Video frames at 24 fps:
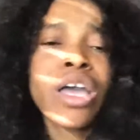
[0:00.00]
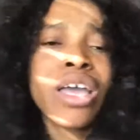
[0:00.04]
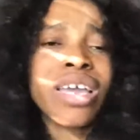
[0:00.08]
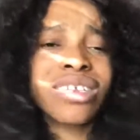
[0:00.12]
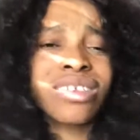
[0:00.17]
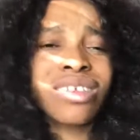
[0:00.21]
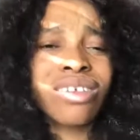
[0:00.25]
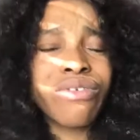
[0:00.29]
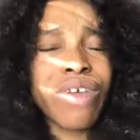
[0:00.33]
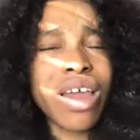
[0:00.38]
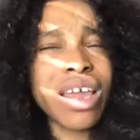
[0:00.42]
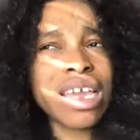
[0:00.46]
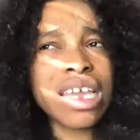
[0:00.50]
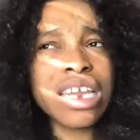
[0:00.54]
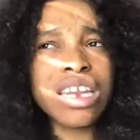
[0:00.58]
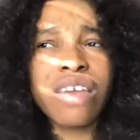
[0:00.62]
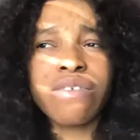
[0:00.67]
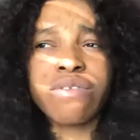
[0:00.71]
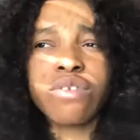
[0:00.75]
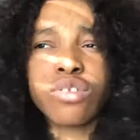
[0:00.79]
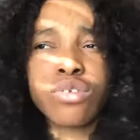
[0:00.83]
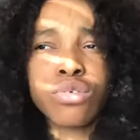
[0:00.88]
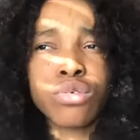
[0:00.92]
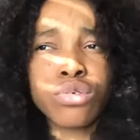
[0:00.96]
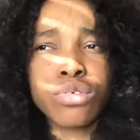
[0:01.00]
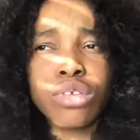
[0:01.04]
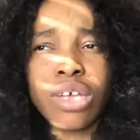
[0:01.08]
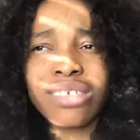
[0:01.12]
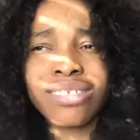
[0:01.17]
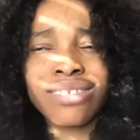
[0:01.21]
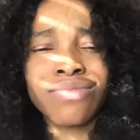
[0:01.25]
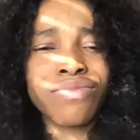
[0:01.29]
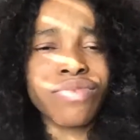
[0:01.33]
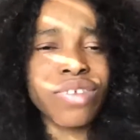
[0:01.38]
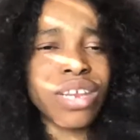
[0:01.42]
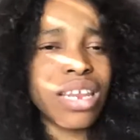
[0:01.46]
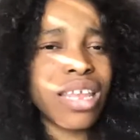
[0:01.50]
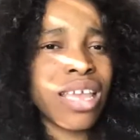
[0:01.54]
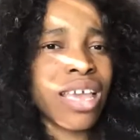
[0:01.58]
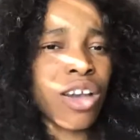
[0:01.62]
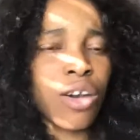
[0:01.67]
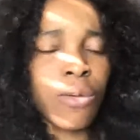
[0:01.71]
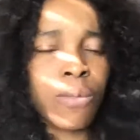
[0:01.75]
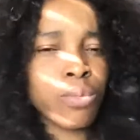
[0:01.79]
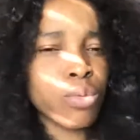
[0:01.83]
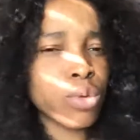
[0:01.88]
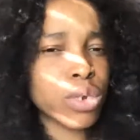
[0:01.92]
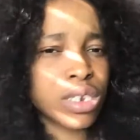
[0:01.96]
The ranking of the school doesn't really
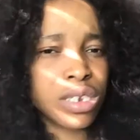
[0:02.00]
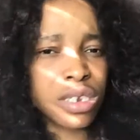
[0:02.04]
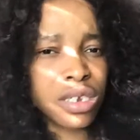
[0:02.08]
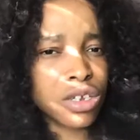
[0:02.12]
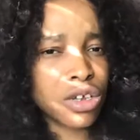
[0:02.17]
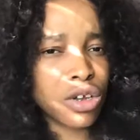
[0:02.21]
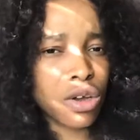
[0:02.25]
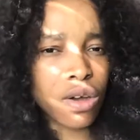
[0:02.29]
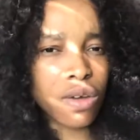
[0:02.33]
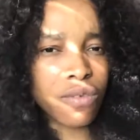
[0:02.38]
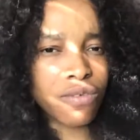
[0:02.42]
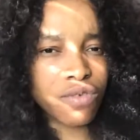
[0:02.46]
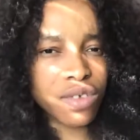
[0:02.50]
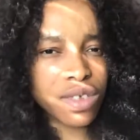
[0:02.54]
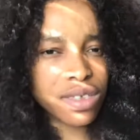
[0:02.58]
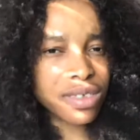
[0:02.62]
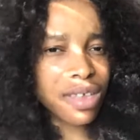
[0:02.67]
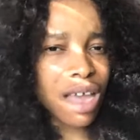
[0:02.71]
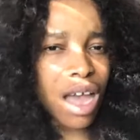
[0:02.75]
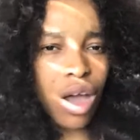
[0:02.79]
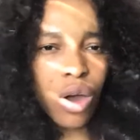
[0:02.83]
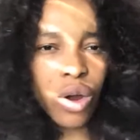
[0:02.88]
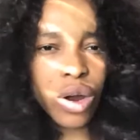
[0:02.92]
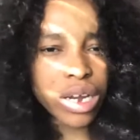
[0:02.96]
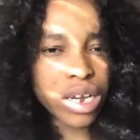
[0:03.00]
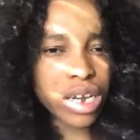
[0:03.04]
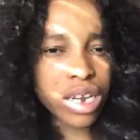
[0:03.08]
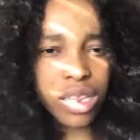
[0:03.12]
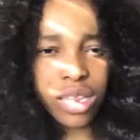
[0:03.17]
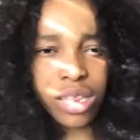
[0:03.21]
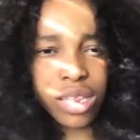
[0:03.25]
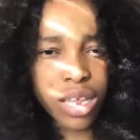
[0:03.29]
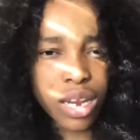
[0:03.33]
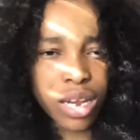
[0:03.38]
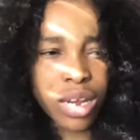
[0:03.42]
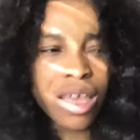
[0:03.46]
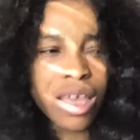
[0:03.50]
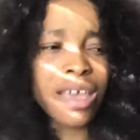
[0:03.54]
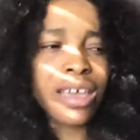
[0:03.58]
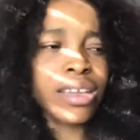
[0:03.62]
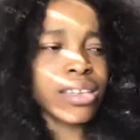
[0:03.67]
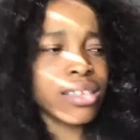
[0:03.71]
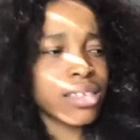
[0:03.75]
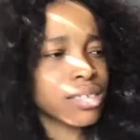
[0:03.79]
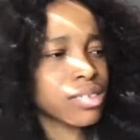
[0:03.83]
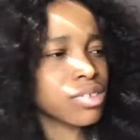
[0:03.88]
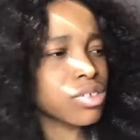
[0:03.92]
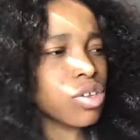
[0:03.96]
help with your visa or anything. It
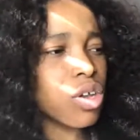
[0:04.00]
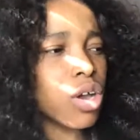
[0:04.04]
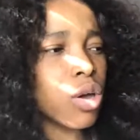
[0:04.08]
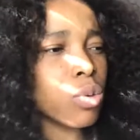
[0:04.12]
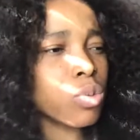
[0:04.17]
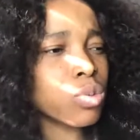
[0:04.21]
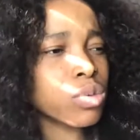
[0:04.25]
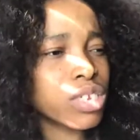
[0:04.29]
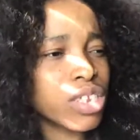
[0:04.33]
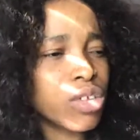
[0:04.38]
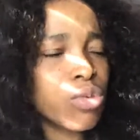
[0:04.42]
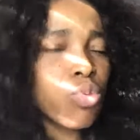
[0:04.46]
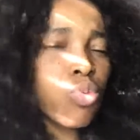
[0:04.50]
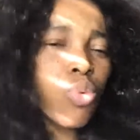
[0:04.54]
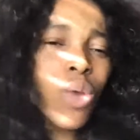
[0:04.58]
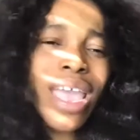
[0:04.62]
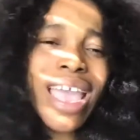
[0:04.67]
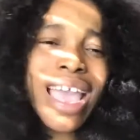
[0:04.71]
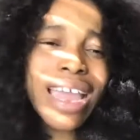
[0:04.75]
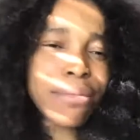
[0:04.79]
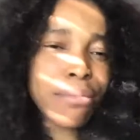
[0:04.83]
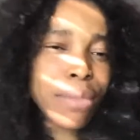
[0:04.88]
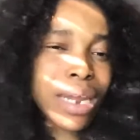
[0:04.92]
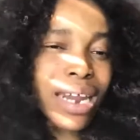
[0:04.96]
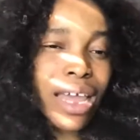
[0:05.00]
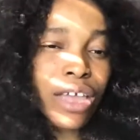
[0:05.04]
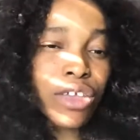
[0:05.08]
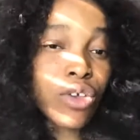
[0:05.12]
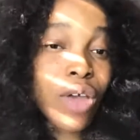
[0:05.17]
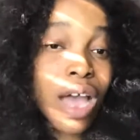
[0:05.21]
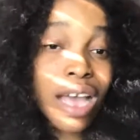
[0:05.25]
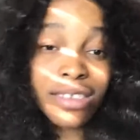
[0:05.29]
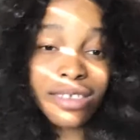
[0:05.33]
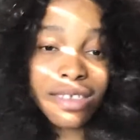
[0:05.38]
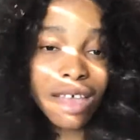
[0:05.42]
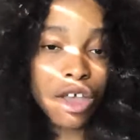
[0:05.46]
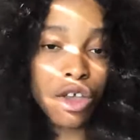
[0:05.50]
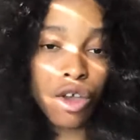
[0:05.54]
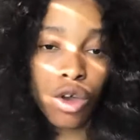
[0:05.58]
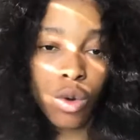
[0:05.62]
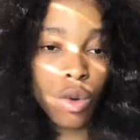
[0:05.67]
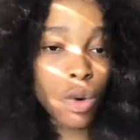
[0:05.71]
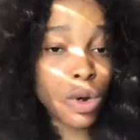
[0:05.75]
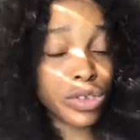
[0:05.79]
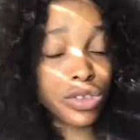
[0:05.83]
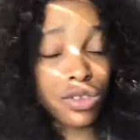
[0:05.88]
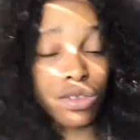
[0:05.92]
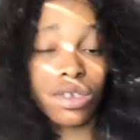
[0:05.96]
is the way and manner you answer your
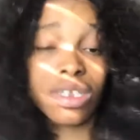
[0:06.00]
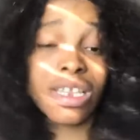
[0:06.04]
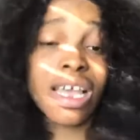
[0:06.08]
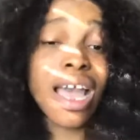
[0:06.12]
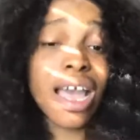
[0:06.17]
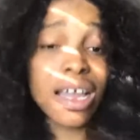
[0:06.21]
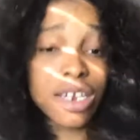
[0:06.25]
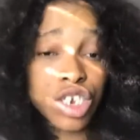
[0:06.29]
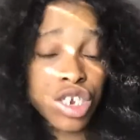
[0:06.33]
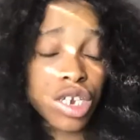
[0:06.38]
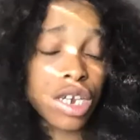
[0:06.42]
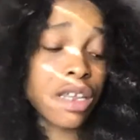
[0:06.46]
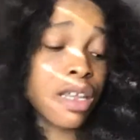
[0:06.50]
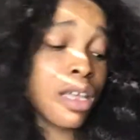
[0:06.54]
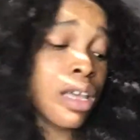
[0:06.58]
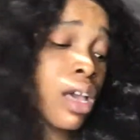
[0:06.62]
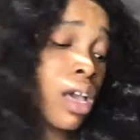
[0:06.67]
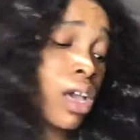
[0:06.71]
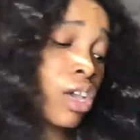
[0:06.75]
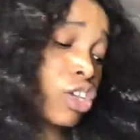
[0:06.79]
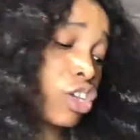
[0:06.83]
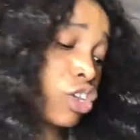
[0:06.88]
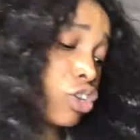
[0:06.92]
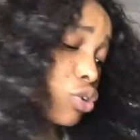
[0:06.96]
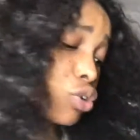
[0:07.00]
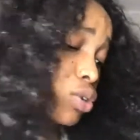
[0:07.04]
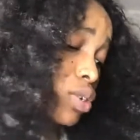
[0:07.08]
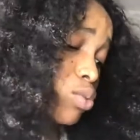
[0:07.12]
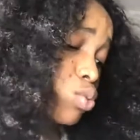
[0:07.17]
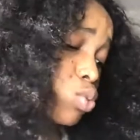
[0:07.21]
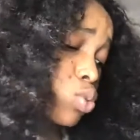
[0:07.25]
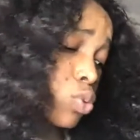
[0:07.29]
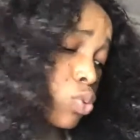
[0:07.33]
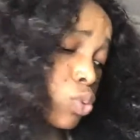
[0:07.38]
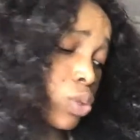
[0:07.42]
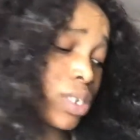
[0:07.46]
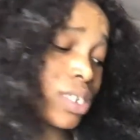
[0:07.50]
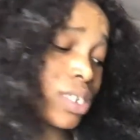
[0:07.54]
question that actually, would